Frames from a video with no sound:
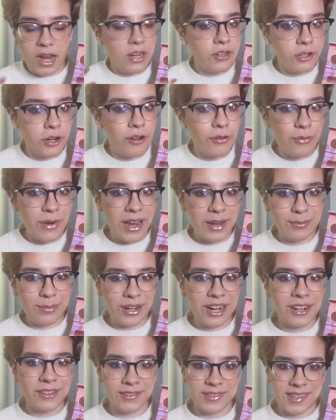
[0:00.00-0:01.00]
I don't wear
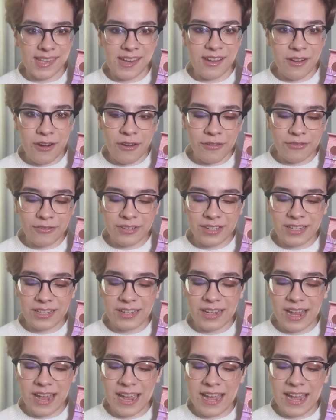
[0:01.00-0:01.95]
browns that often,